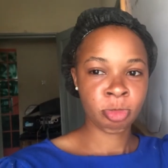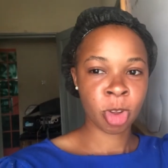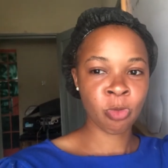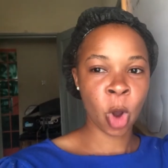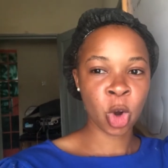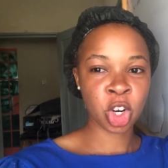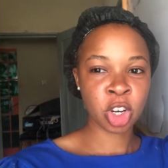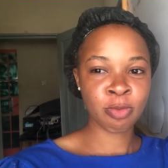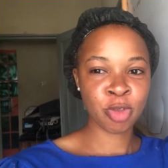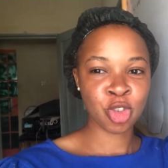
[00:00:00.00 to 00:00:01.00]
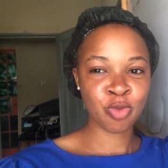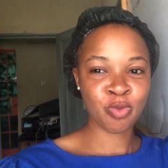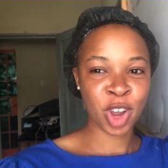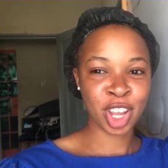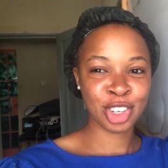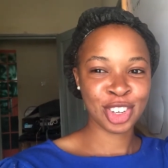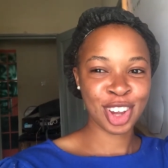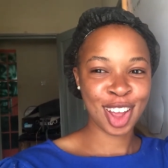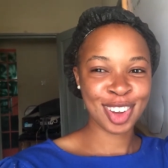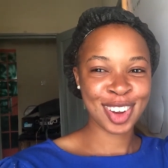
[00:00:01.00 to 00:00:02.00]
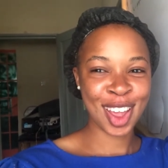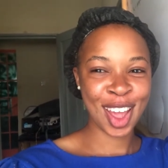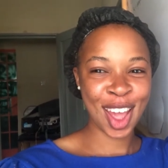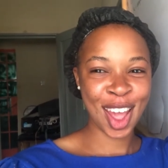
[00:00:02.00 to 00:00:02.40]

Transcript: Welcome to my channel.